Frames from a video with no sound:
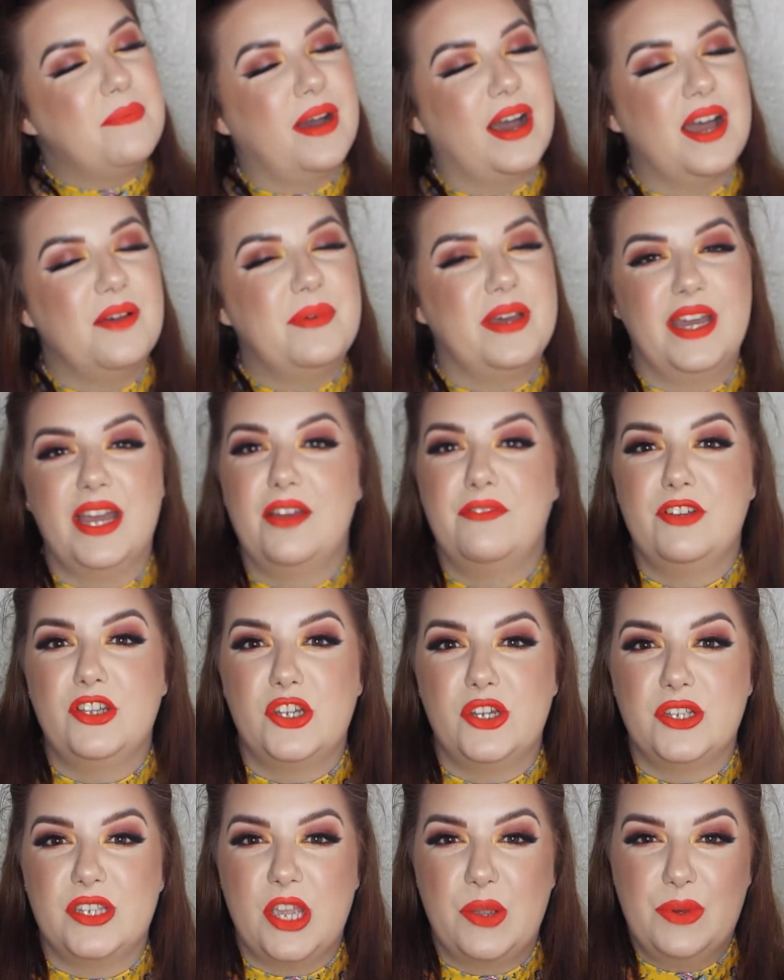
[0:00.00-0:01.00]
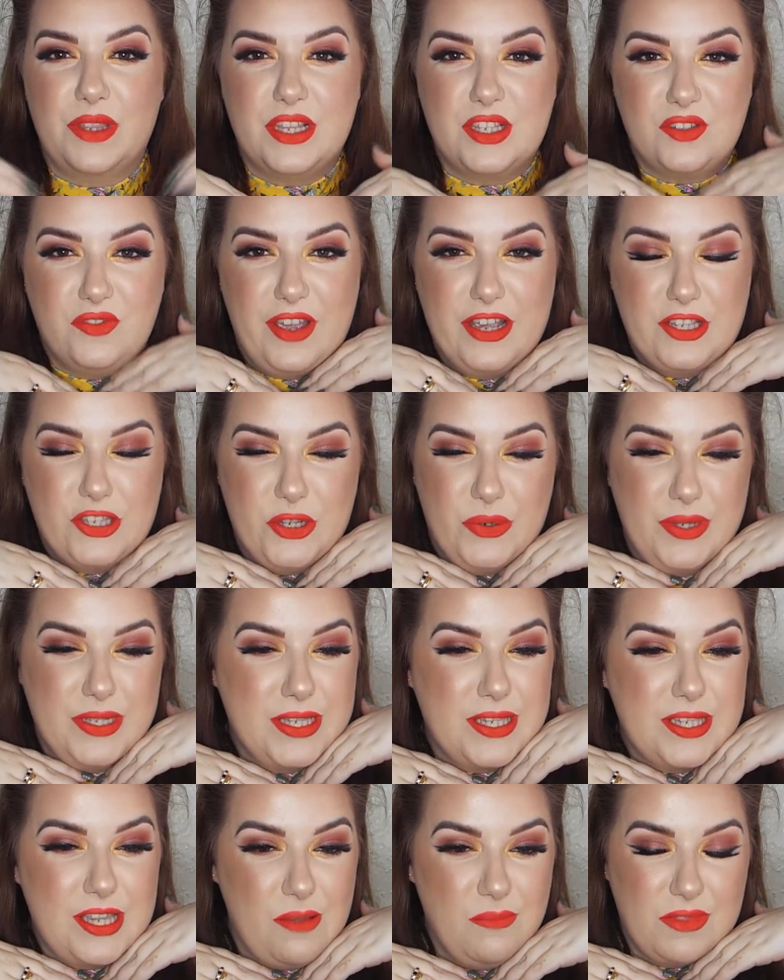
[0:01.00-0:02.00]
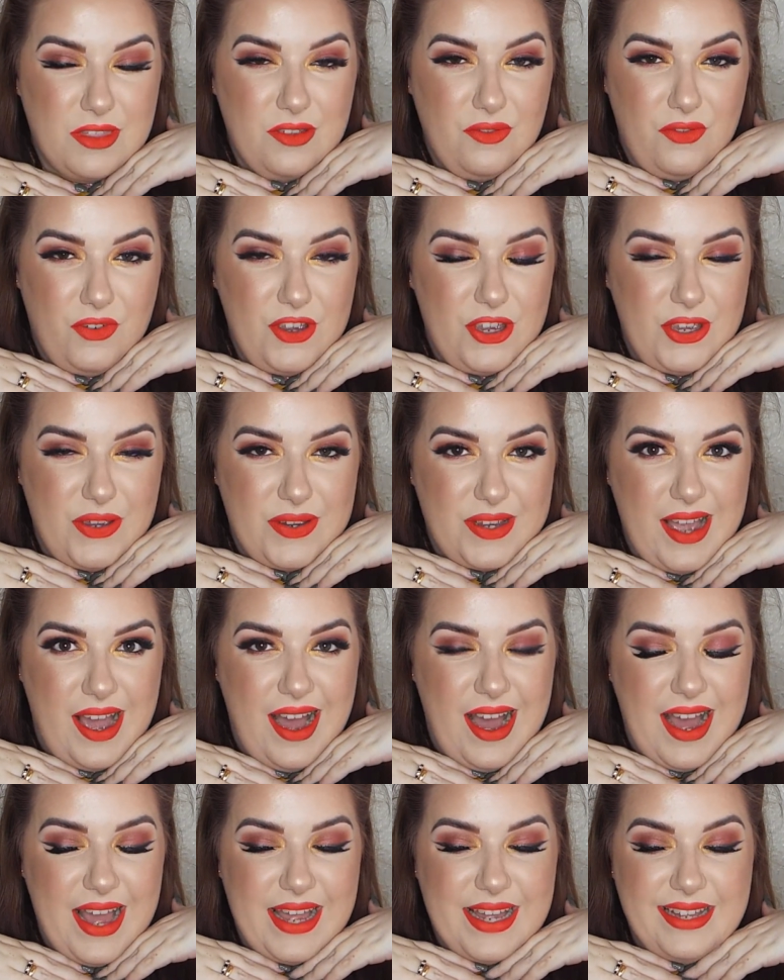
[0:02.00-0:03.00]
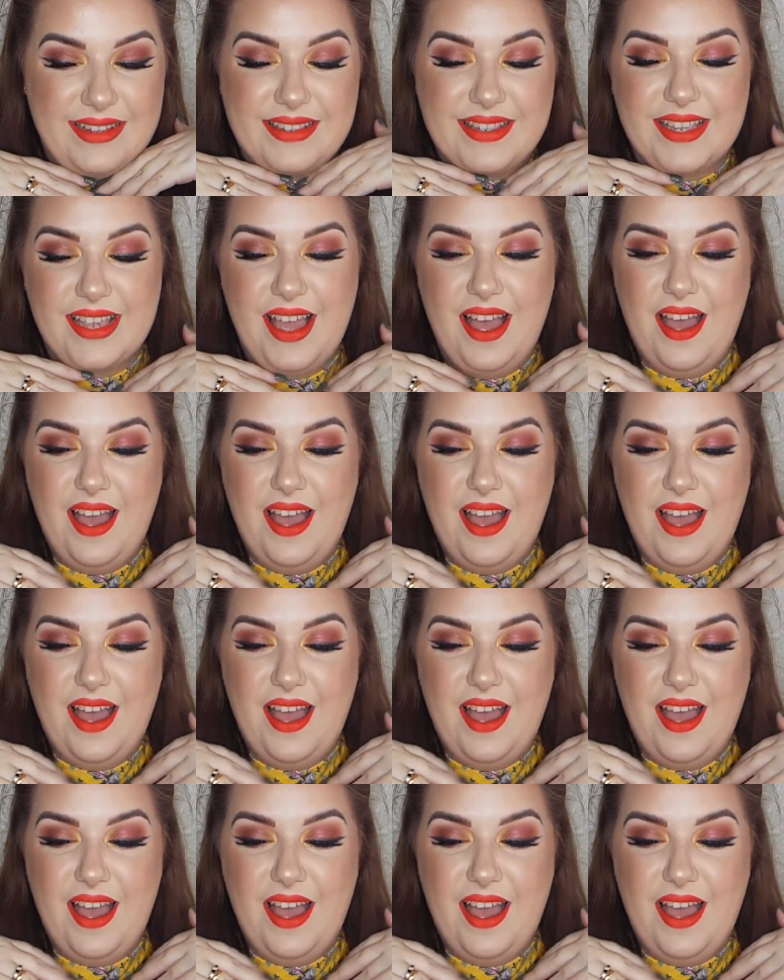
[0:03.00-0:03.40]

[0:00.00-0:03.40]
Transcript: I'm here every Tuesday with this face doing something for you guys.